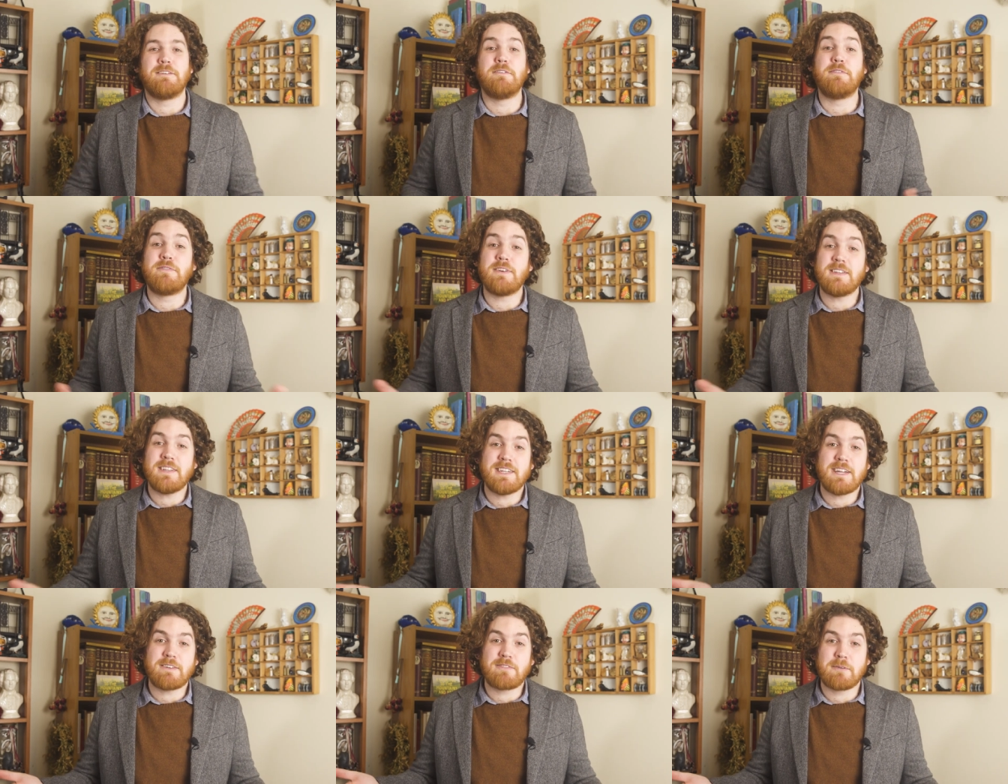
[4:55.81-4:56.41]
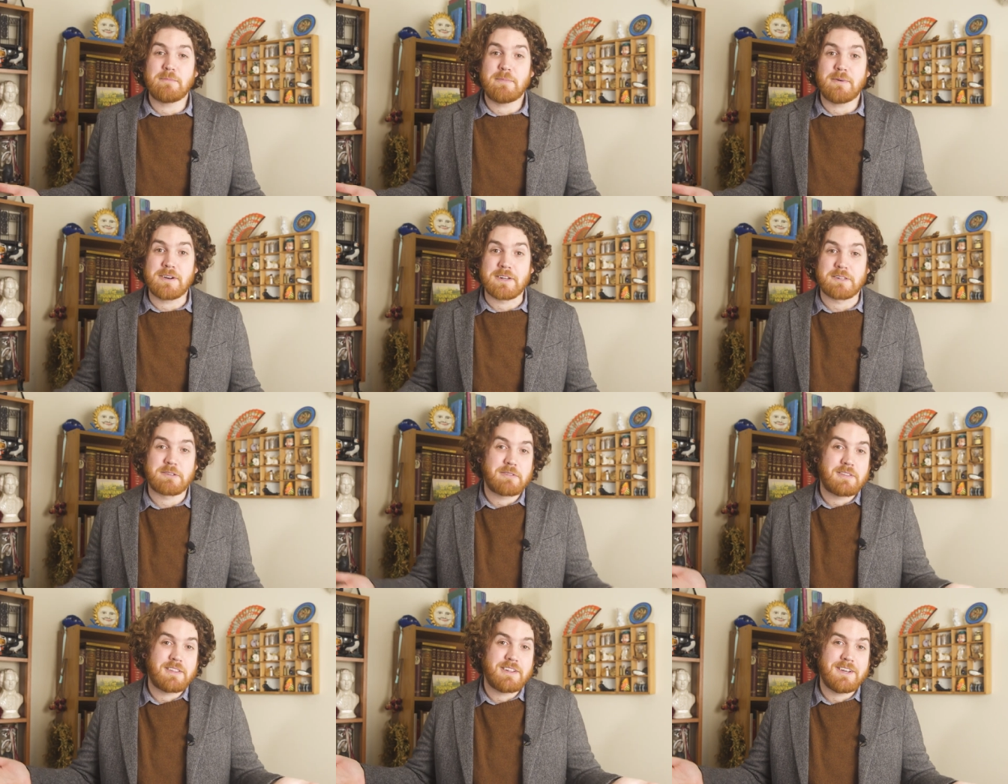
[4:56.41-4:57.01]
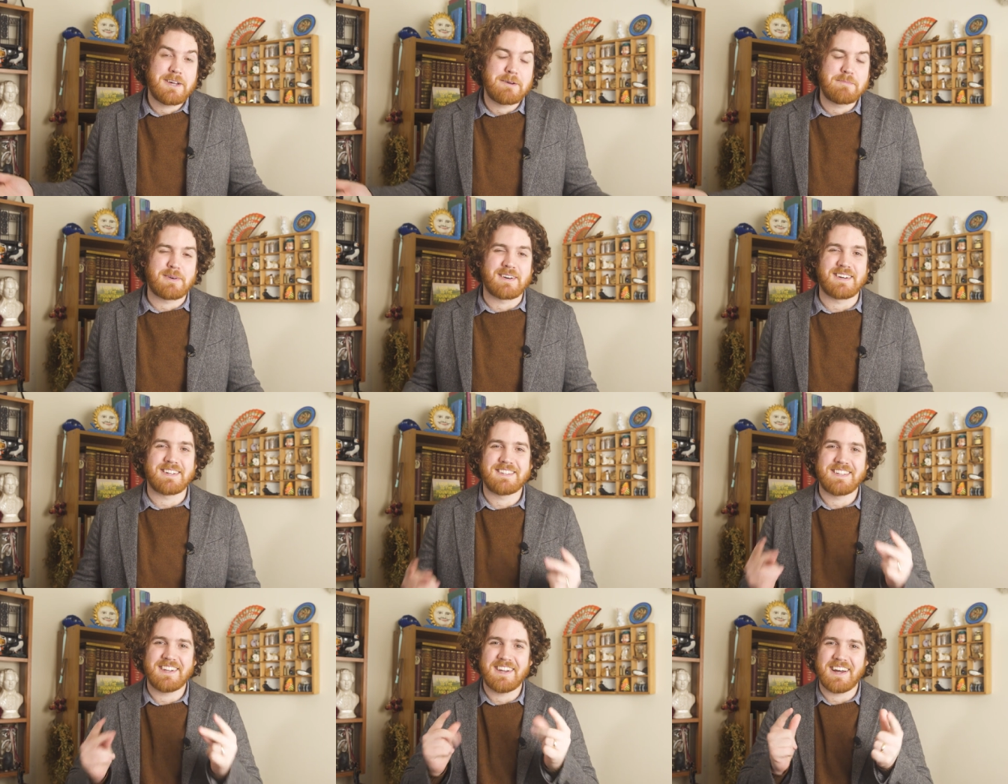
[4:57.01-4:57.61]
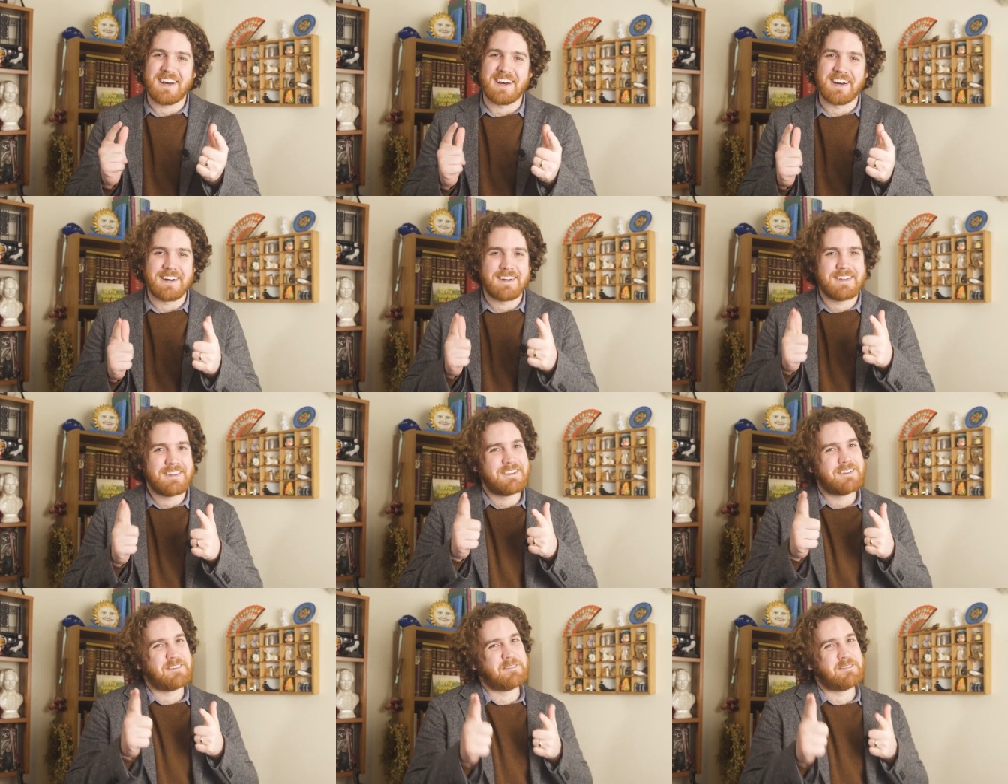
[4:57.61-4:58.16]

You fill in every box with a number, ta-da!